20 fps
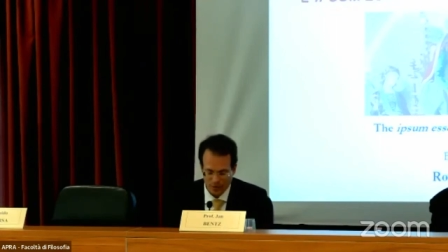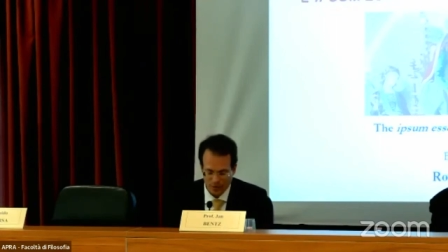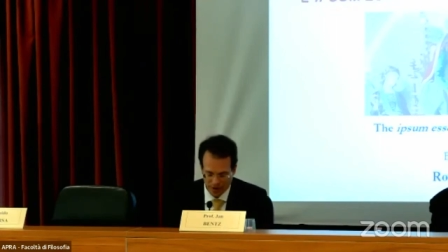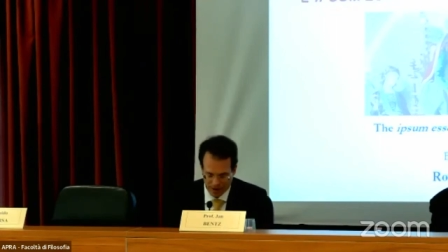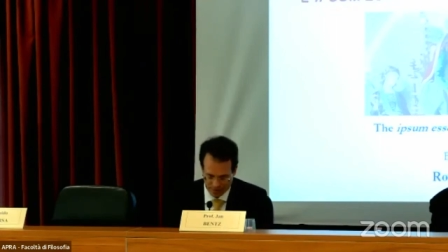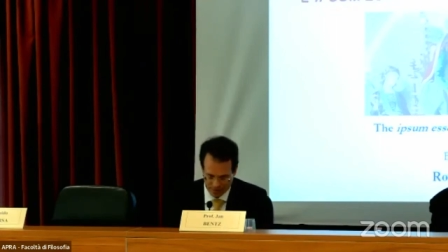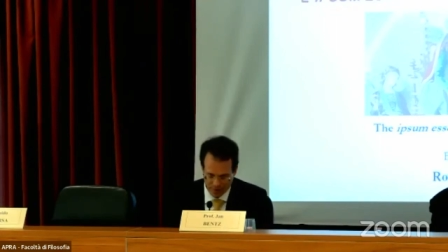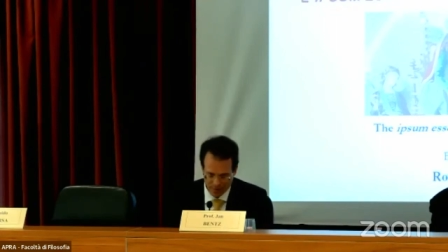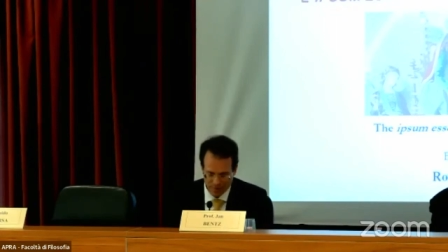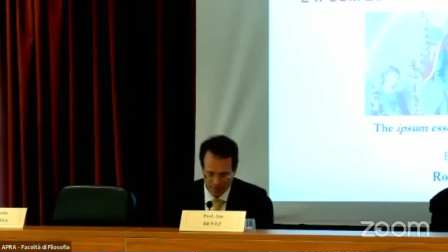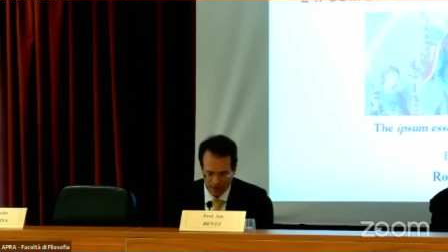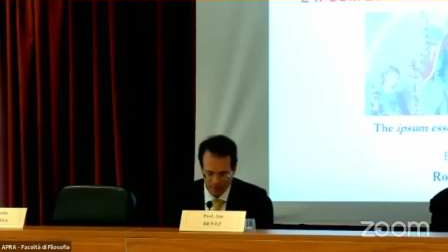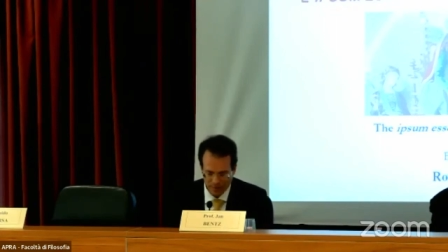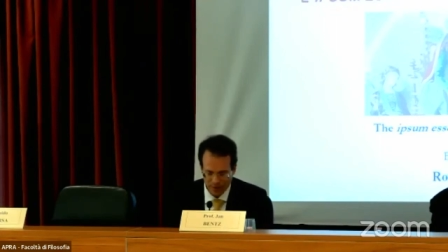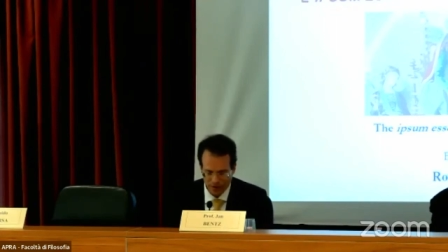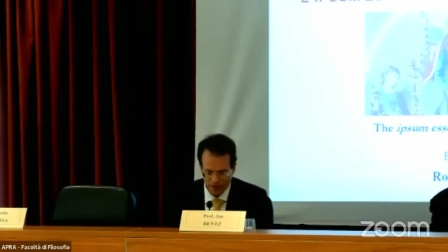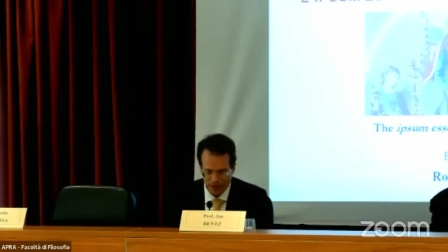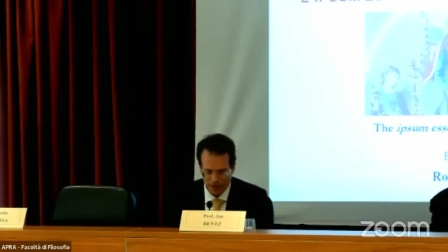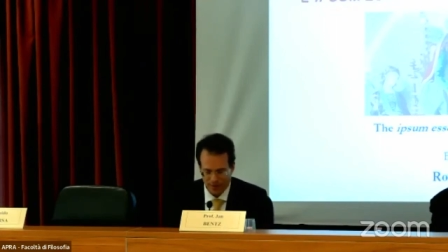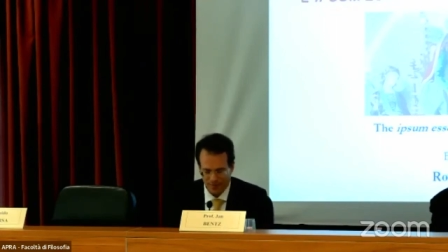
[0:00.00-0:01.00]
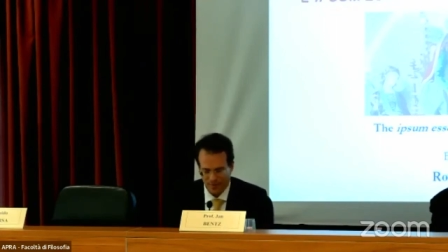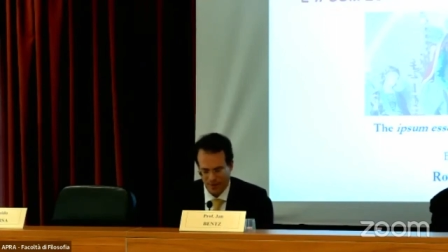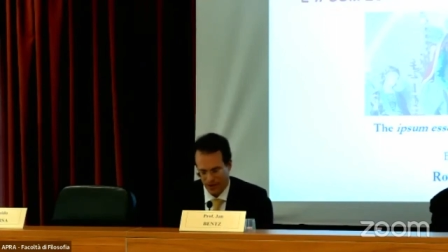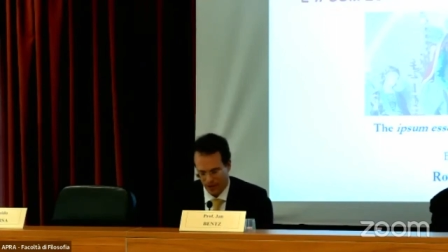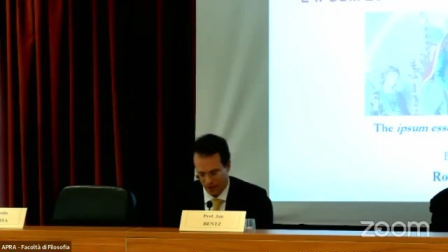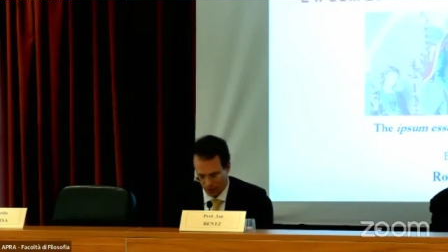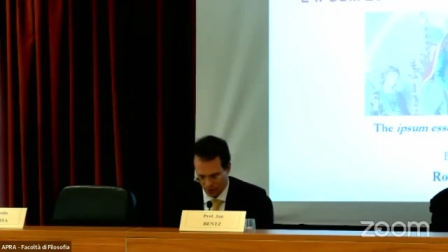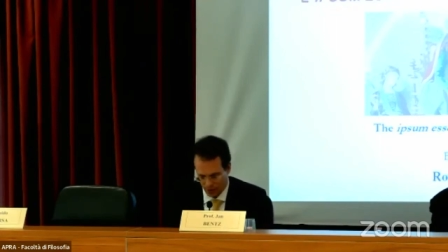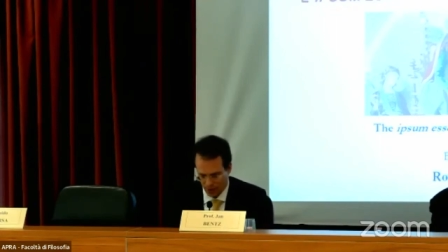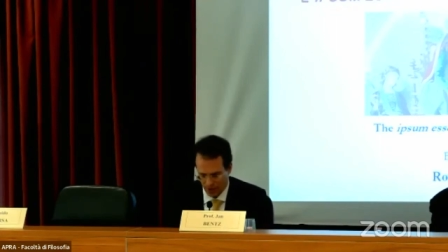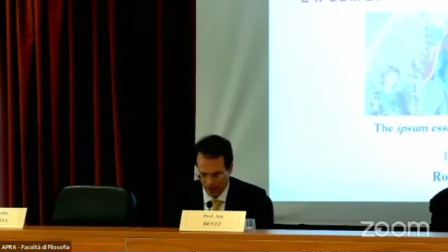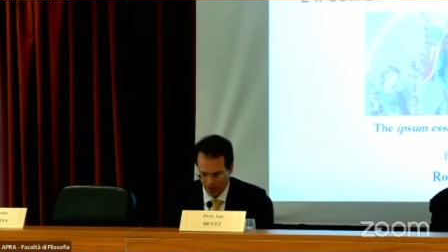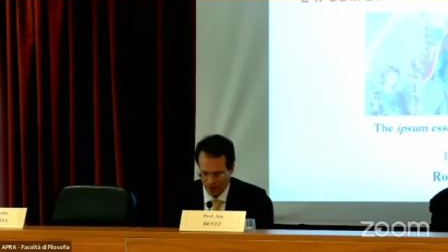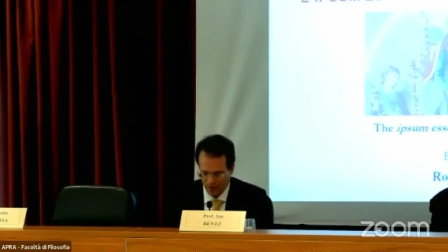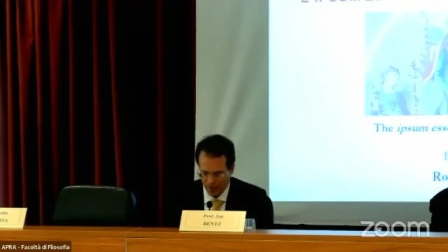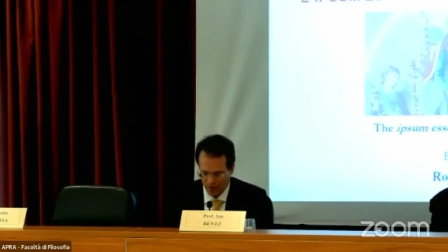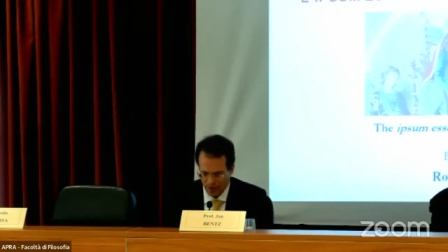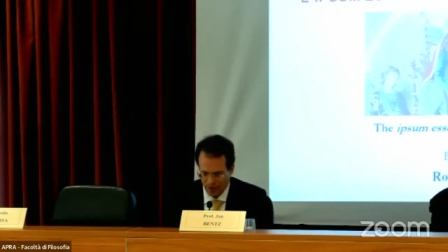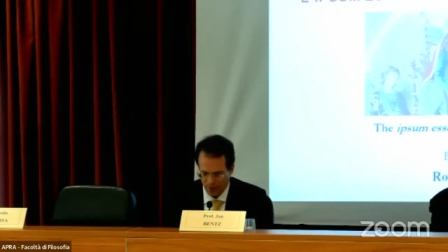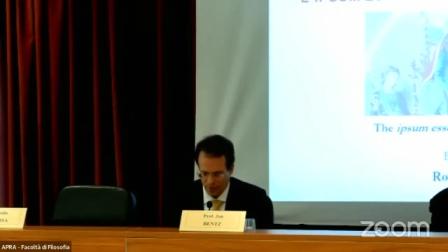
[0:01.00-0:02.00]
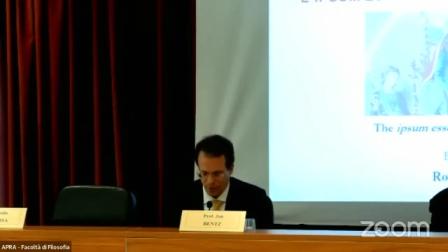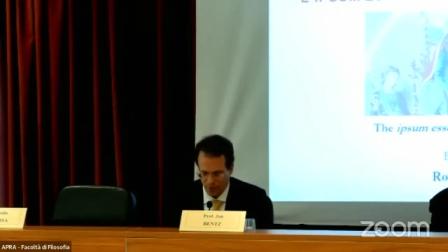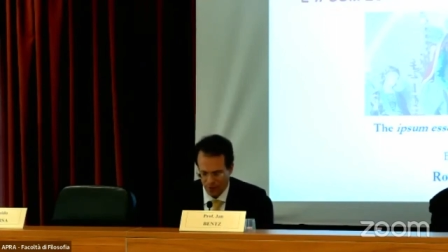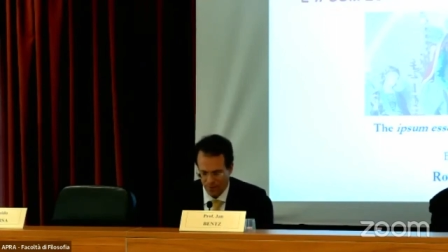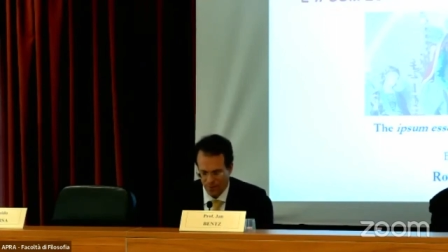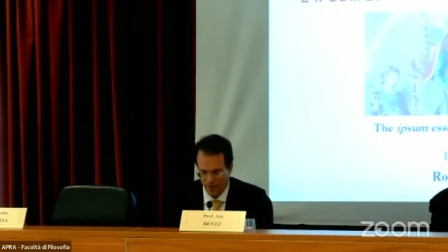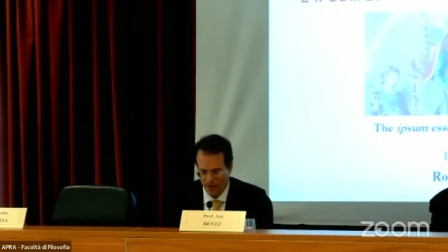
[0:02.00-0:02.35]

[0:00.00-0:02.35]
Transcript: which have been published, and I'm ignoring the more